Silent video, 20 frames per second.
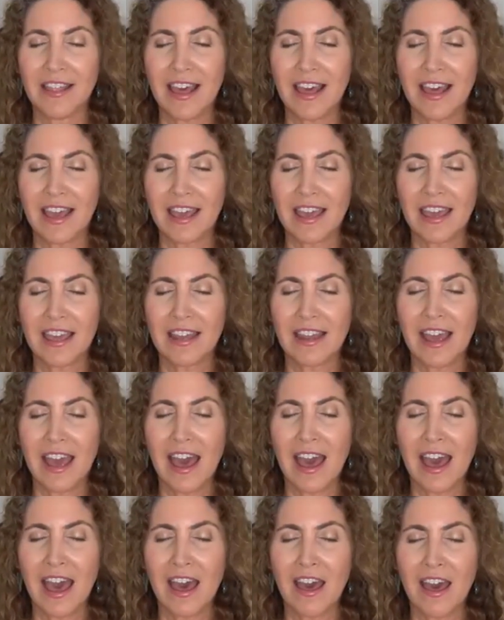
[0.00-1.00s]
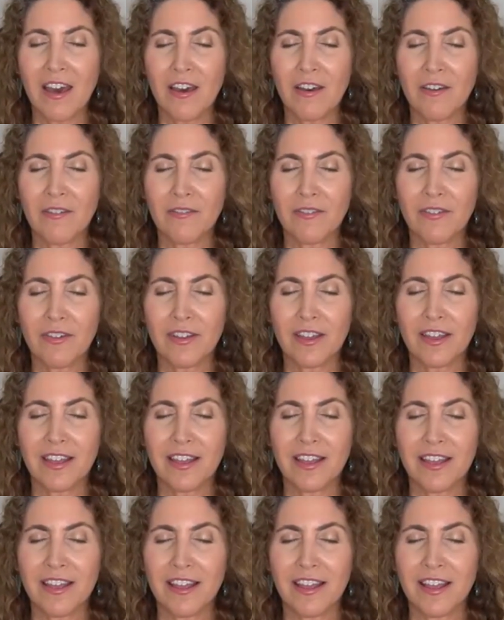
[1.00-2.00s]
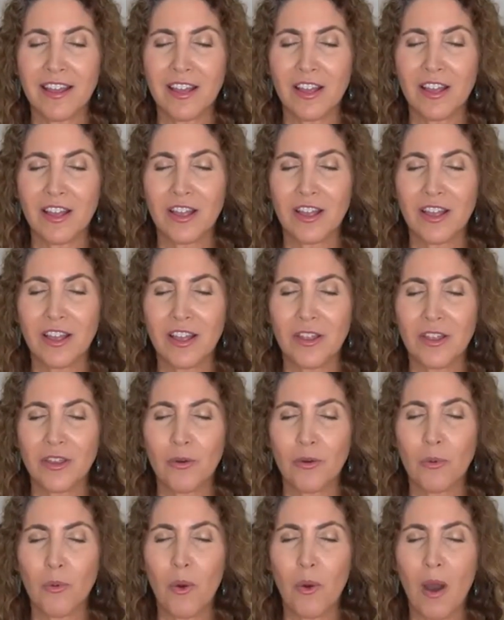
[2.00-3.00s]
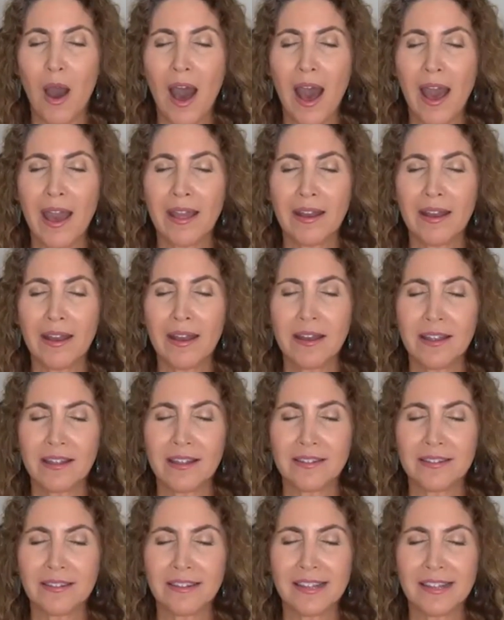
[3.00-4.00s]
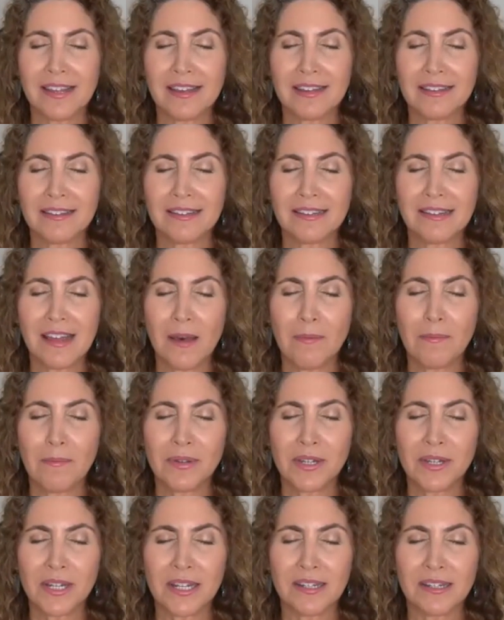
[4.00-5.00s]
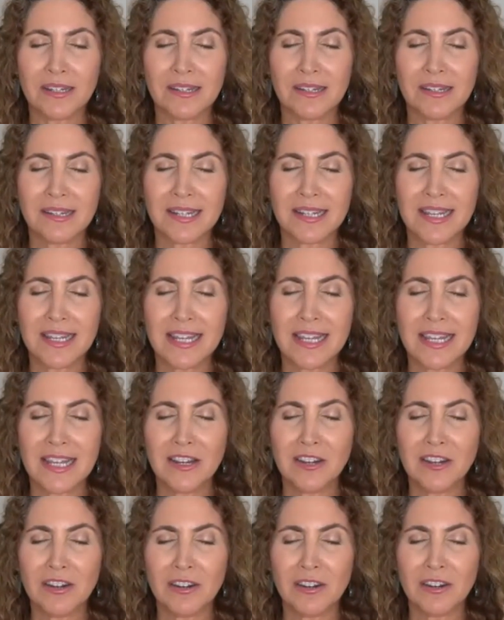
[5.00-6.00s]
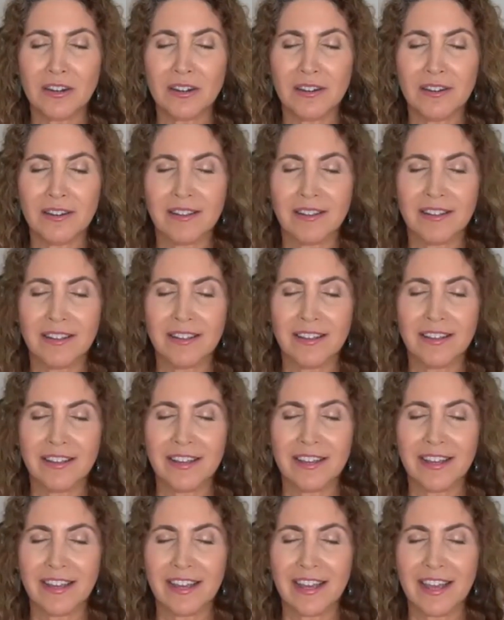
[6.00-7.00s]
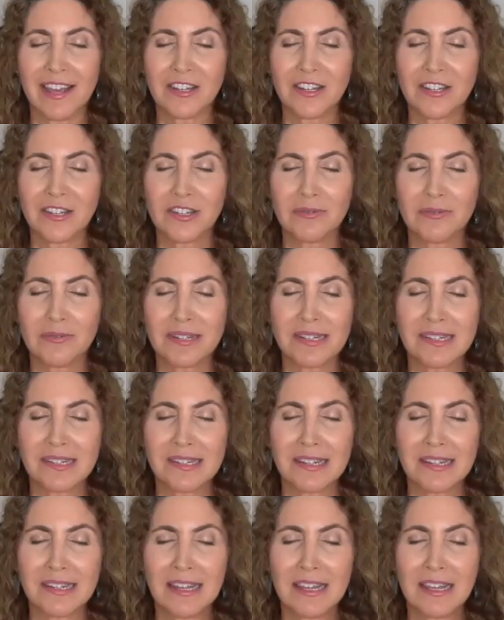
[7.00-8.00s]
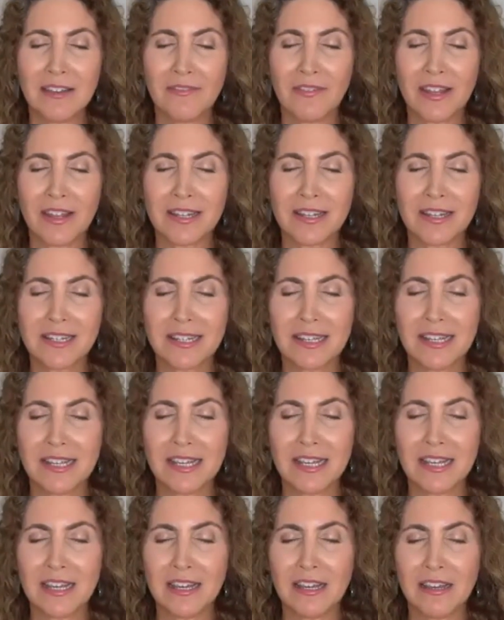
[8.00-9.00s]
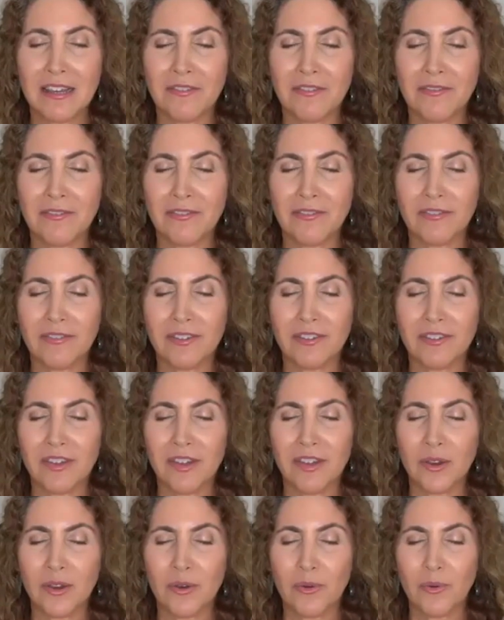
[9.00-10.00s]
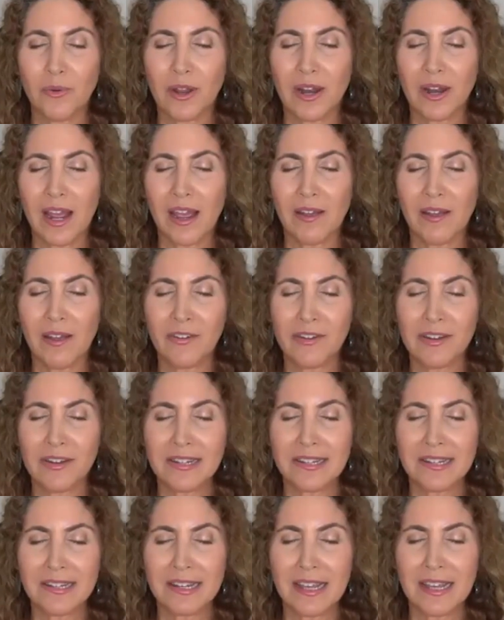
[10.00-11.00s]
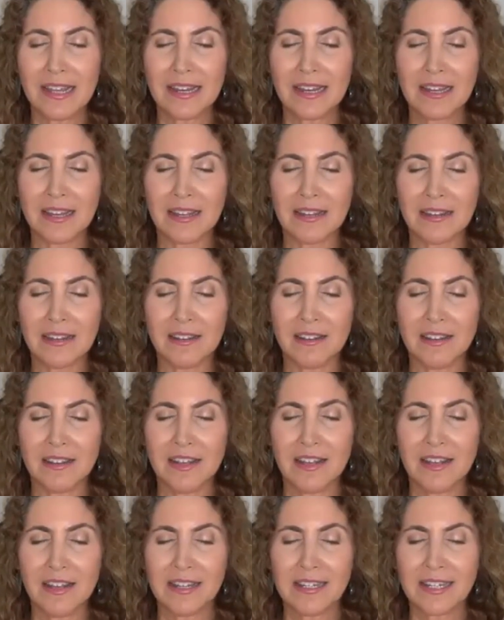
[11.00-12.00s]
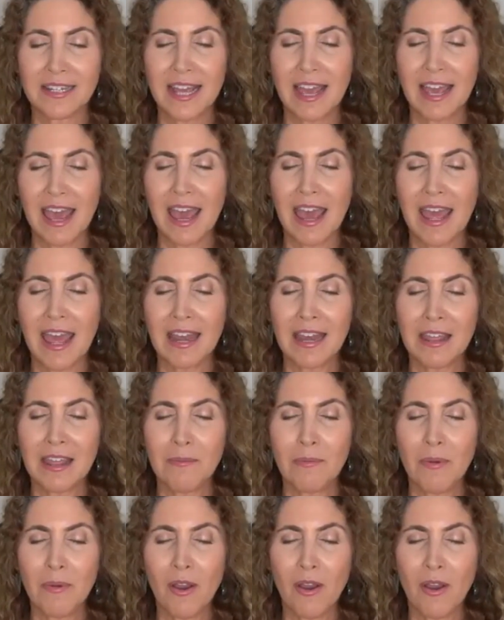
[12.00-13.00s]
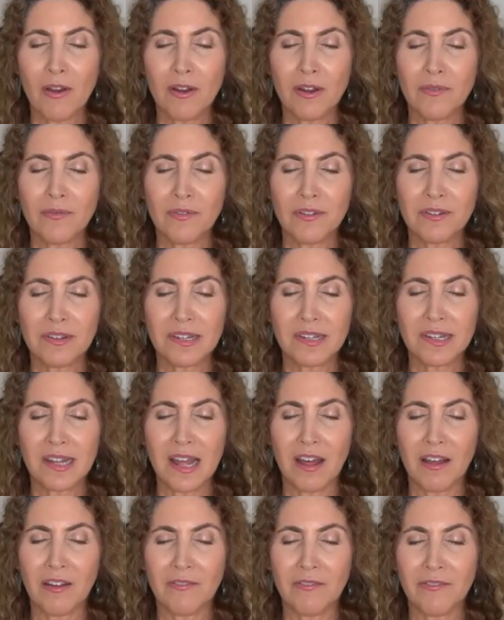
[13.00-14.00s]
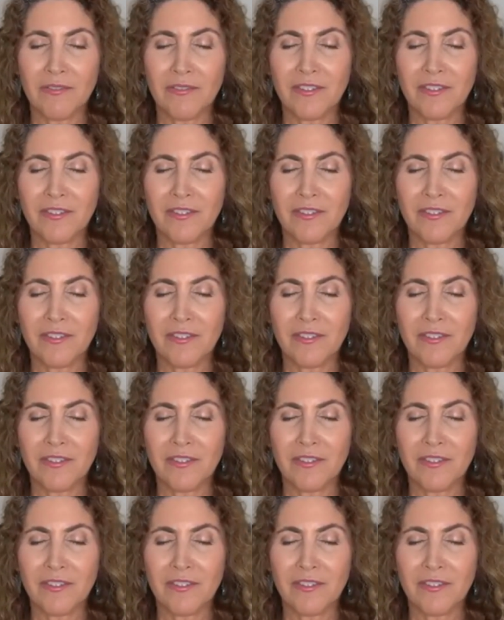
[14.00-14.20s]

that can have the wideness, the acceptance to hear and to receive and to give whatever is needed to any part of yourself